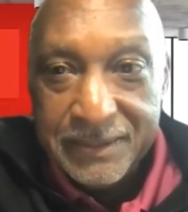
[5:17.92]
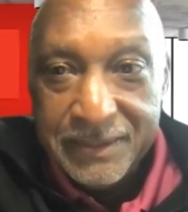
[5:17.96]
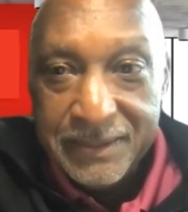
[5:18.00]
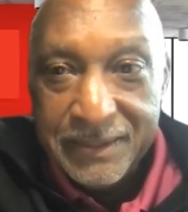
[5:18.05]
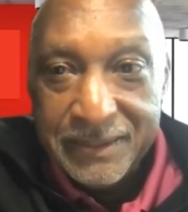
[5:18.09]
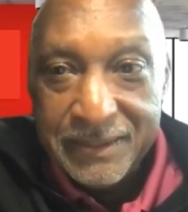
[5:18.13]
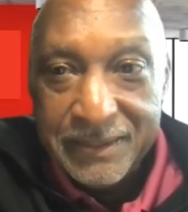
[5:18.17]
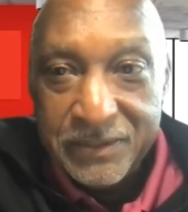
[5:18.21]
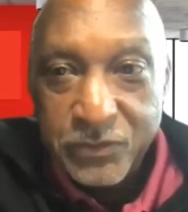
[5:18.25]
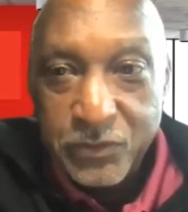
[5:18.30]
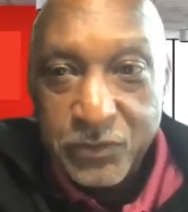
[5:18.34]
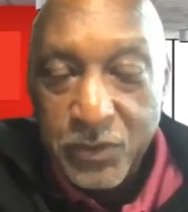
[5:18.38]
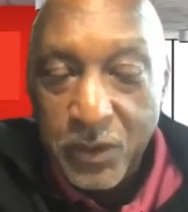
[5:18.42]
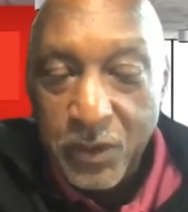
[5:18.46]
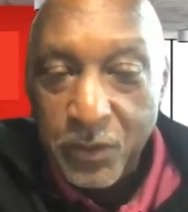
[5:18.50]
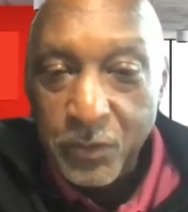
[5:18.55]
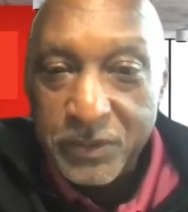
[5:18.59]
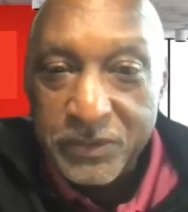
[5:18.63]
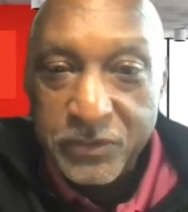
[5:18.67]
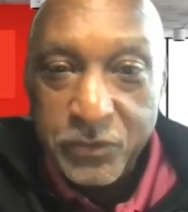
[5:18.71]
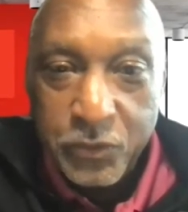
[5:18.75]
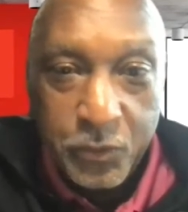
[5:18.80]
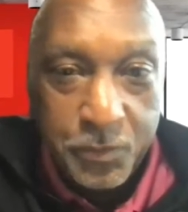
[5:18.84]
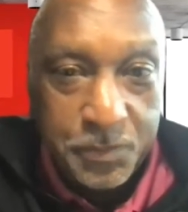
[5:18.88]
they start
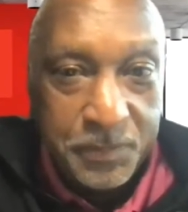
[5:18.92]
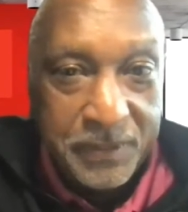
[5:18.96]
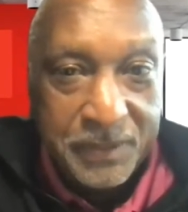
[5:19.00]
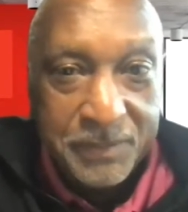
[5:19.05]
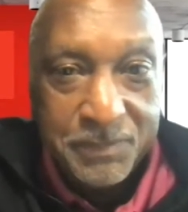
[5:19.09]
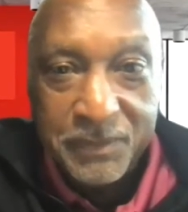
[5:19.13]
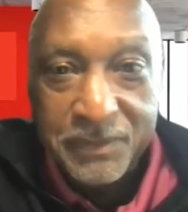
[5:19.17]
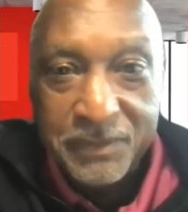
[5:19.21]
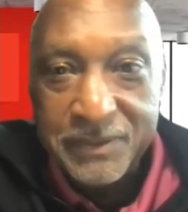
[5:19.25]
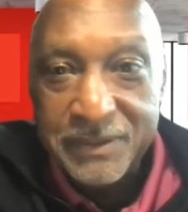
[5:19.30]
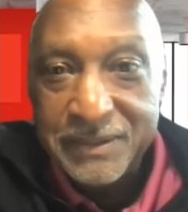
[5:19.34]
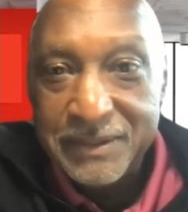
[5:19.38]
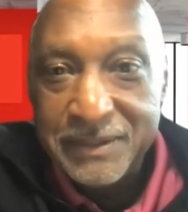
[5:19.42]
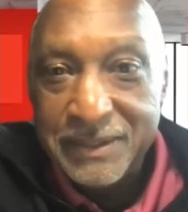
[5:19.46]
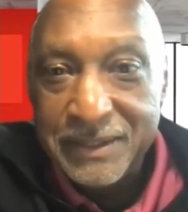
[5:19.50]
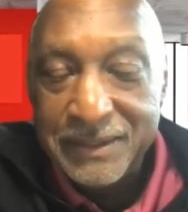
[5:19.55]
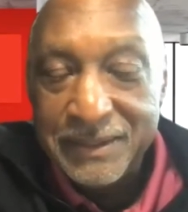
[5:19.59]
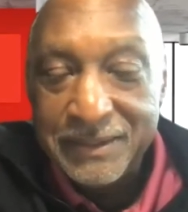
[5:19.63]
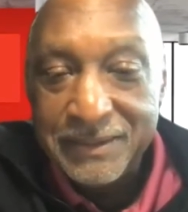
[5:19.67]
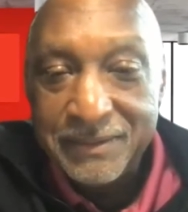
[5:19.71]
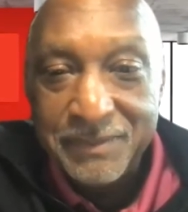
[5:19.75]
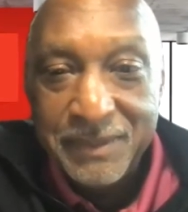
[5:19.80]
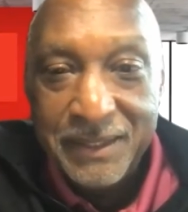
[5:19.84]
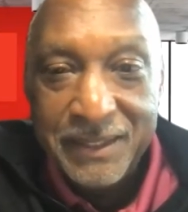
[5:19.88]
with 2 people and
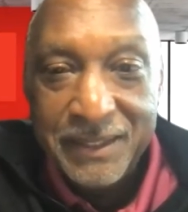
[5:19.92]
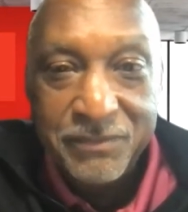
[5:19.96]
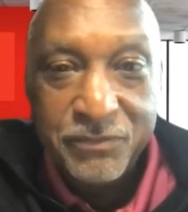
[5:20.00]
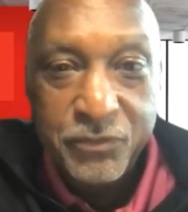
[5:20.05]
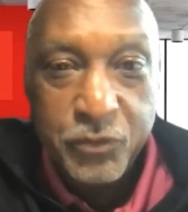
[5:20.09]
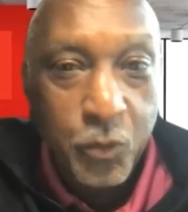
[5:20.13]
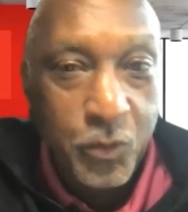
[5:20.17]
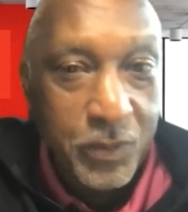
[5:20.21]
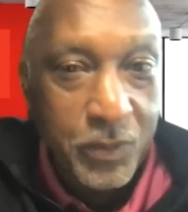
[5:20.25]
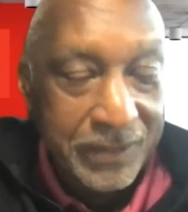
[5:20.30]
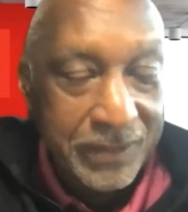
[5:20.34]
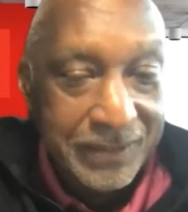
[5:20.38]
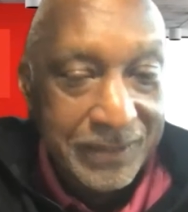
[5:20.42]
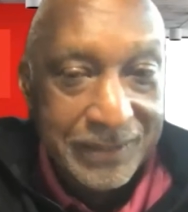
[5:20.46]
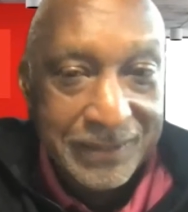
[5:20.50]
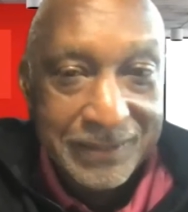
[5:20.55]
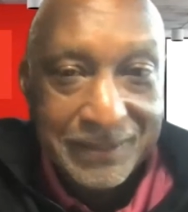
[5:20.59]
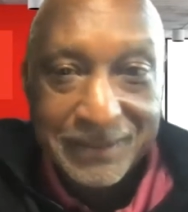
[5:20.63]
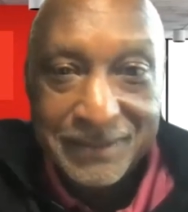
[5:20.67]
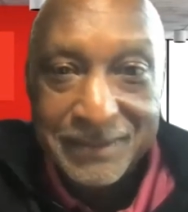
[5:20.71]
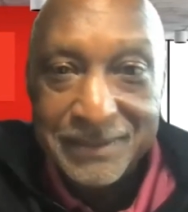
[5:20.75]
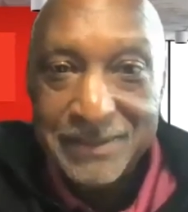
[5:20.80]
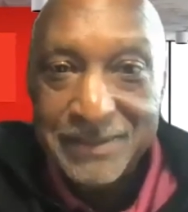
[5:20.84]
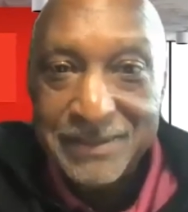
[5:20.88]
they have 20
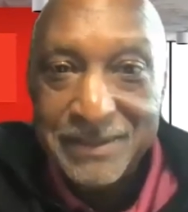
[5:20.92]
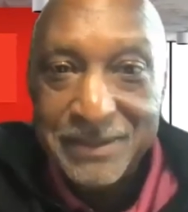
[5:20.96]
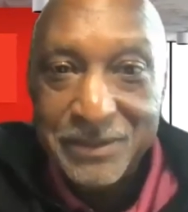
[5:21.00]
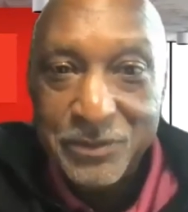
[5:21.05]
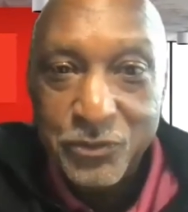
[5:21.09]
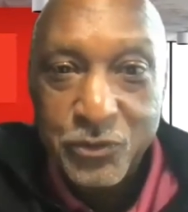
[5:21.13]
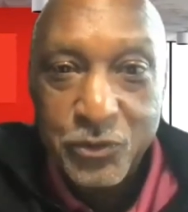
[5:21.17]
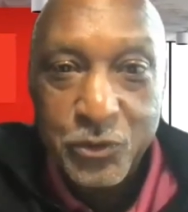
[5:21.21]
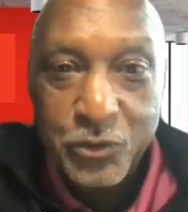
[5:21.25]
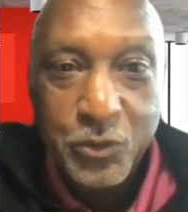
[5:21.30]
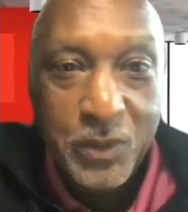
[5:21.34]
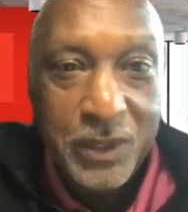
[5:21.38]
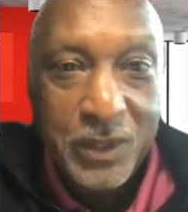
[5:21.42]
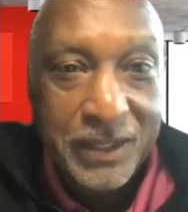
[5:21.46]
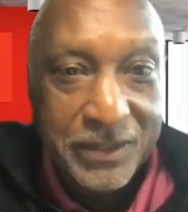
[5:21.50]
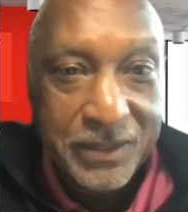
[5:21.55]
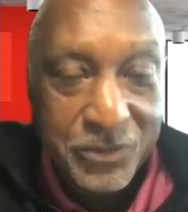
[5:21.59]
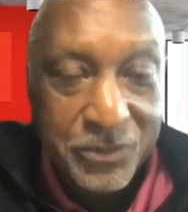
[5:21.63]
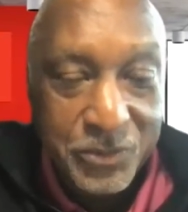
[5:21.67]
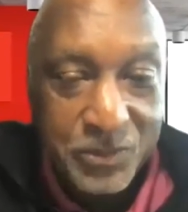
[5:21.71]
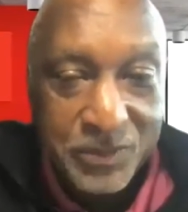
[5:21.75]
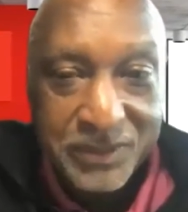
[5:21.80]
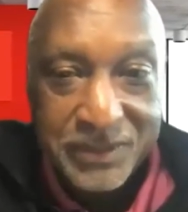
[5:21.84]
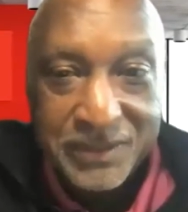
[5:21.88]
and then there's
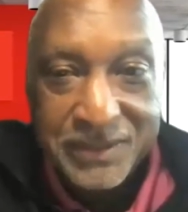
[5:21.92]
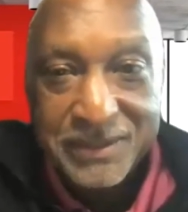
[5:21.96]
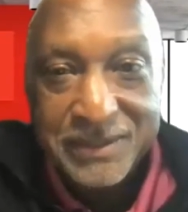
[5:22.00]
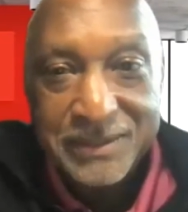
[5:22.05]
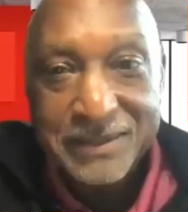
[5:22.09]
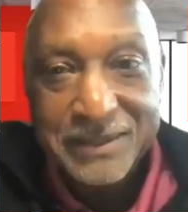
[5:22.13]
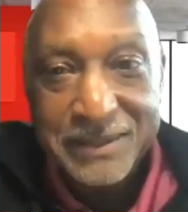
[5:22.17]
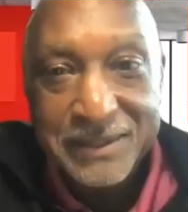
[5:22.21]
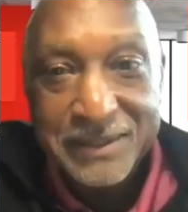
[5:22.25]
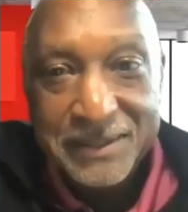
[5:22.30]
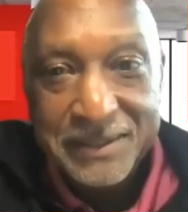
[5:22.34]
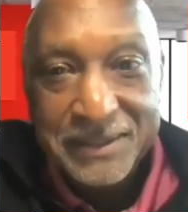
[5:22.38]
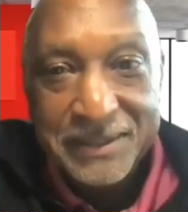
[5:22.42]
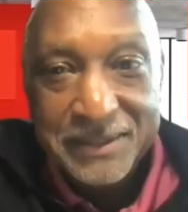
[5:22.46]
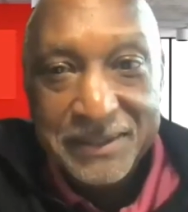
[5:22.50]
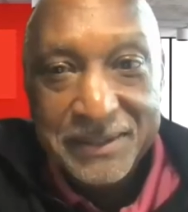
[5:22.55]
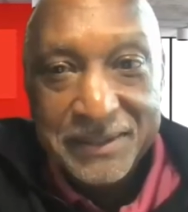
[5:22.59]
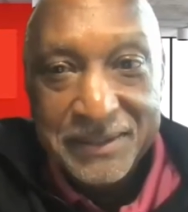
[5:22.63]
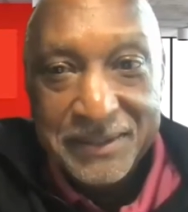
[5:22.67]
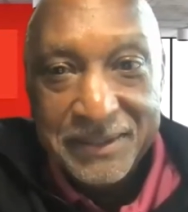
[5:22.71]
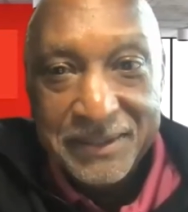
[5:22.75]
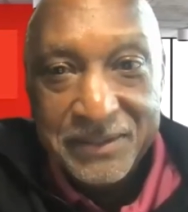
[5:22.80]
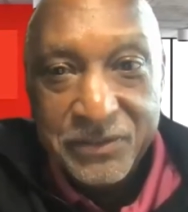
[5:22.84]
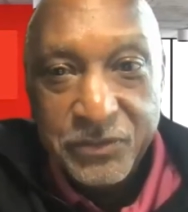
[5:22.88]
200, and
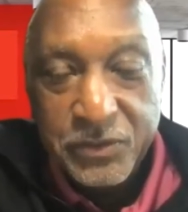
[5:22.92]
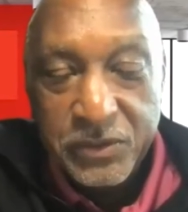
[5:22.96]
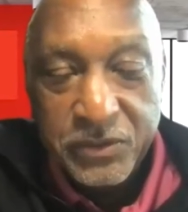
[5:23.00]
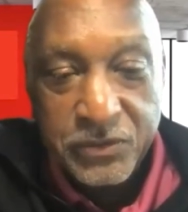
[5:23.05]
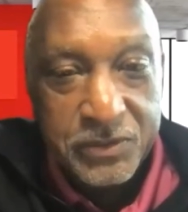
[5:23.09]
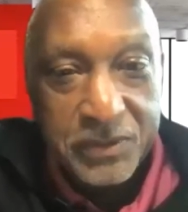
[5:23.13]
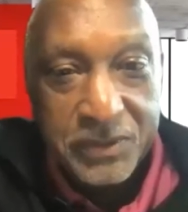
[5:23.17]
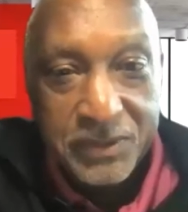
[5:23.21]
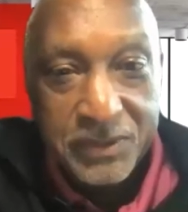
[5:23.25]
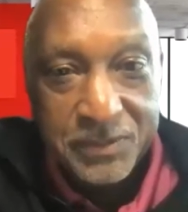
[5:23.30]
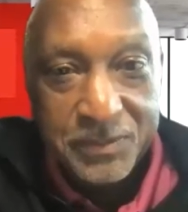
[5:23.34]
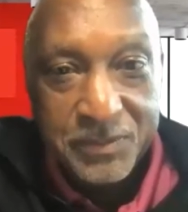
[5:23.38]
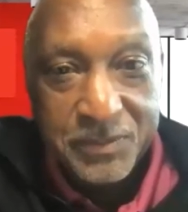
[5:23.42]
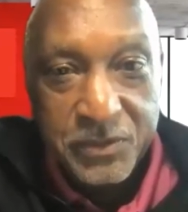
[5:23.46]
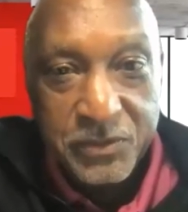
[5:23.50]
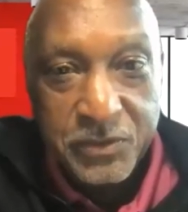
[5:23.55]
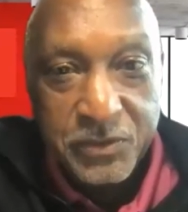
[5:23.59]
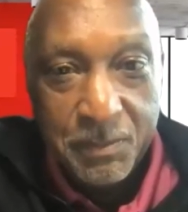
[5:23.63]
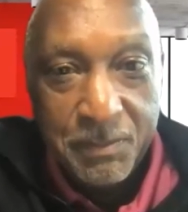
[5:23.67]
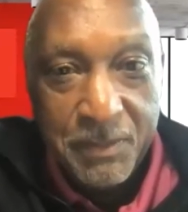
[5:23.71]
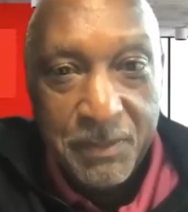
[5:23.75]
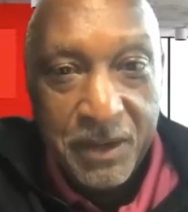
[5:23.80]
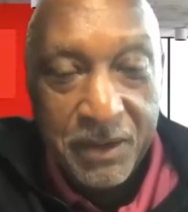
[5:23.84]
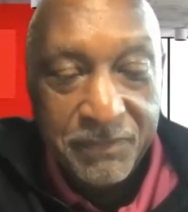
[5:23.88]
it's just a
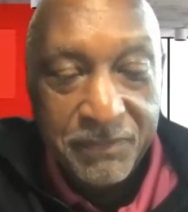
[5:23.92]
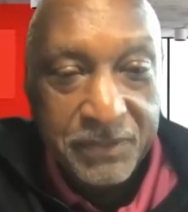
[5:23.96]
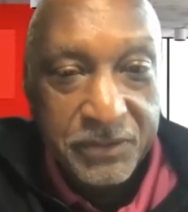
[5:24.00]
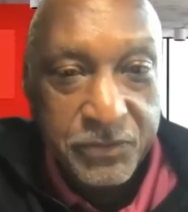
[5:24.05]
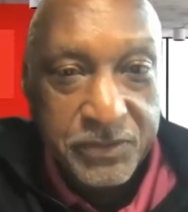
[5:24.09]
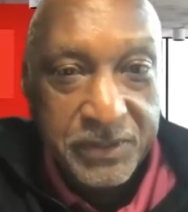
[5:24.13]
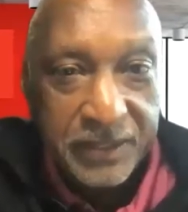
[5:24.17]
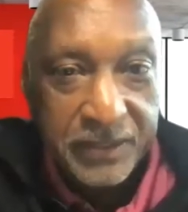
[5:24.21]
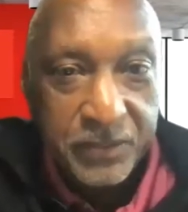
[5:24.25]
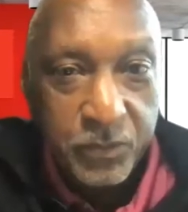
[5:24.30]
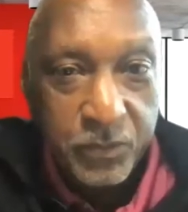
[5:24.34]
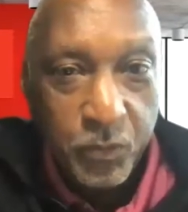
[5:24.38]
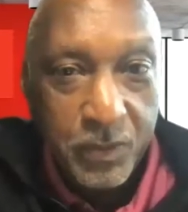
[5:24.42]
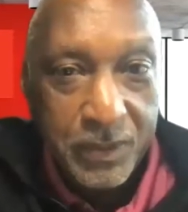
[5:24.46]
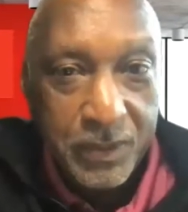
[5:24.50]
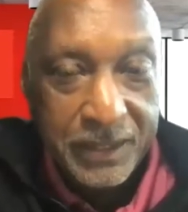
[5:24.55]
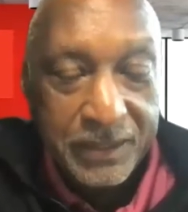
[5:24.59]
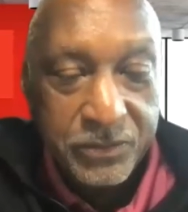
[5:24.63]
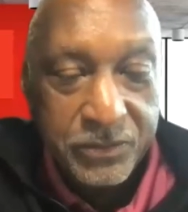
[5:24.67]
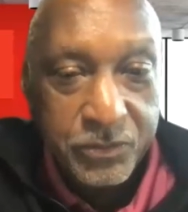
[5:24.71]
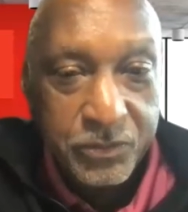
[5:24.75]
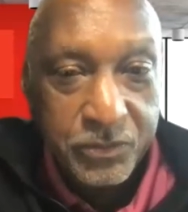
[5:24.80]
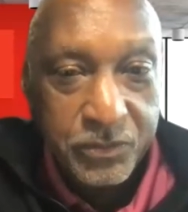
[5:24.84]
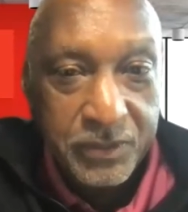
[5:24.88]
marvelous thing to
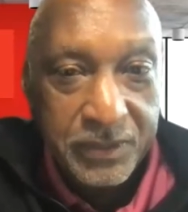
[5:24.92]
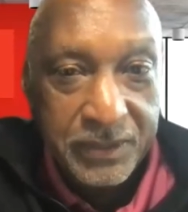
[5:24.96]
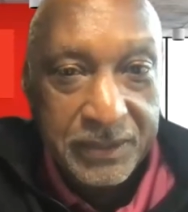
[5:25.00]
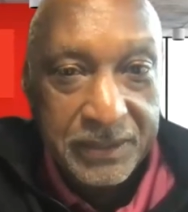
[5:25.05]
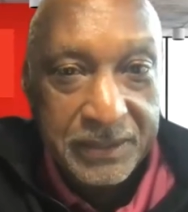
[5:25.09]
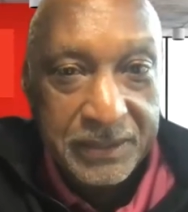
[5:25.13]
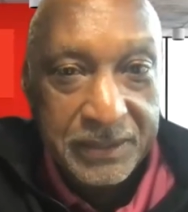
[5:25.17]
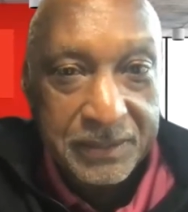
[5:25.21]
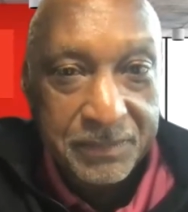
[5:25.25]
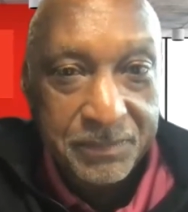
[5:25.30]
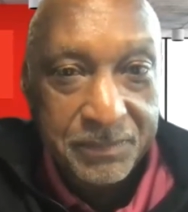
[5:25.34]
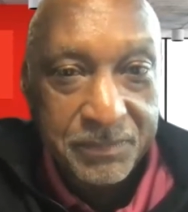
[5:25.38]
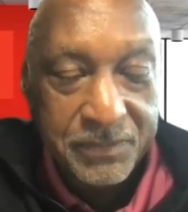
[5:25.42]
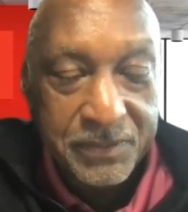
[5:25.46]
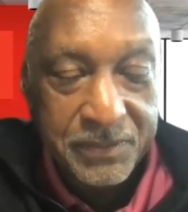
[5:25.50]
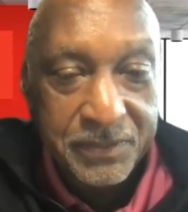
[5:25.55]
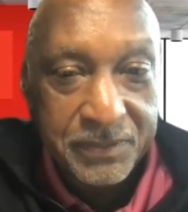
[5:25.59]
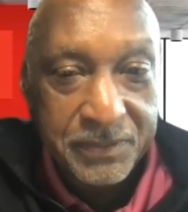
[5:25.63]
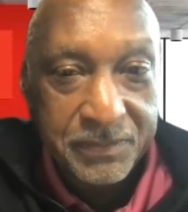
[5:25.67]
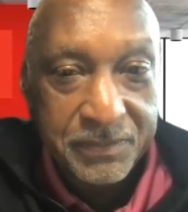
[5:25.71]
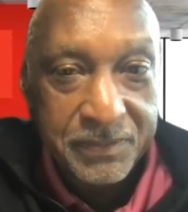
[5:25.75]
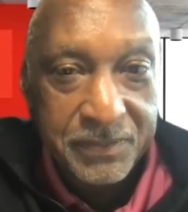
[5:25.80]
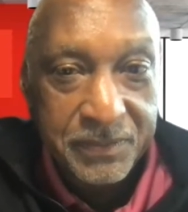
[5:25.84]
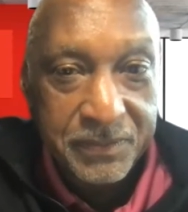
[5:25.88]
watch,
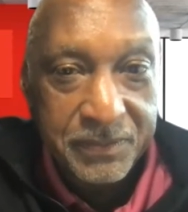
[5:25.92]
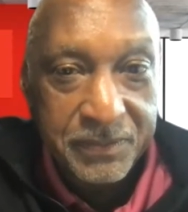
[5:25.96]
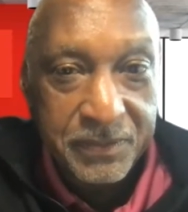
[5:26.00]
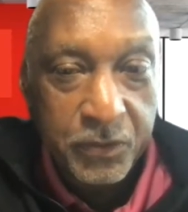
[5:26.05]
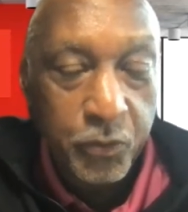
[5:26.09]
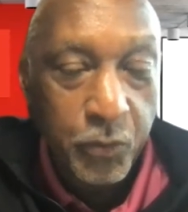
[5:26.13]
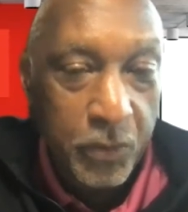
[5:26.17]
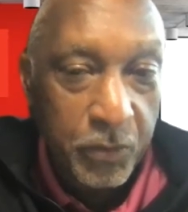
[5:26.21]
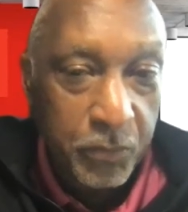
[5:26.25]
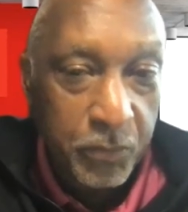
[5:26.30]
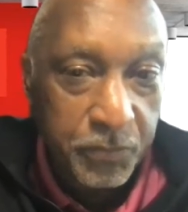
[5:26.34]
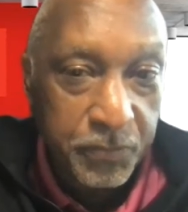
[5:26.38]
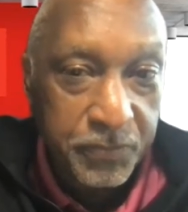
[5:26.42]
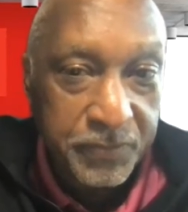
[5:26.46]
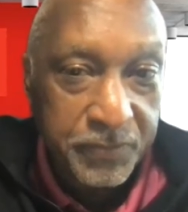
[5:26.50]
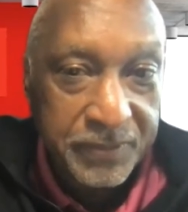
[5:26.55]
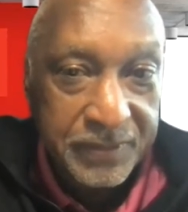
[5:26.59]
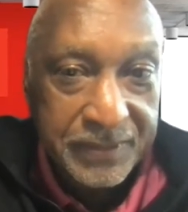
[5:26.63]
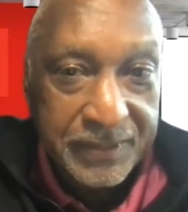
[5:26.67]
the growth.